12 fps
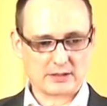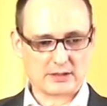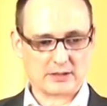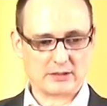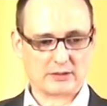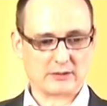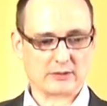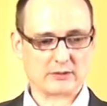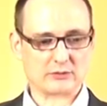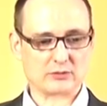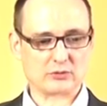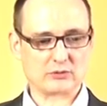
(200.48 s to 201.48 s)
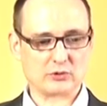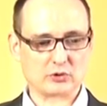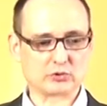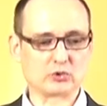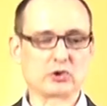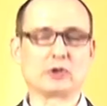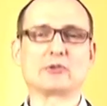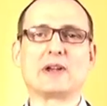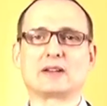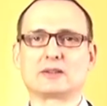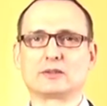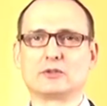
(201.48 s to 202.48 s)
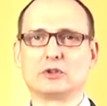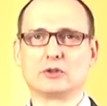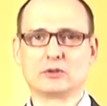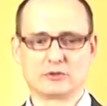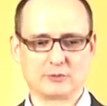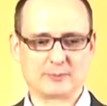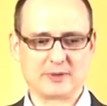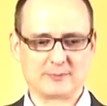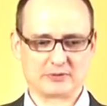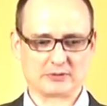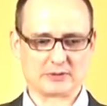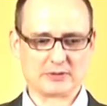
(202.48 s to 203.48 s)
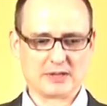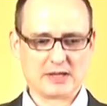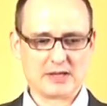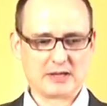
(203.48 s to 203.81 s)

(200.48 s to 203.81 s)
uh, you know, to correct the, the people,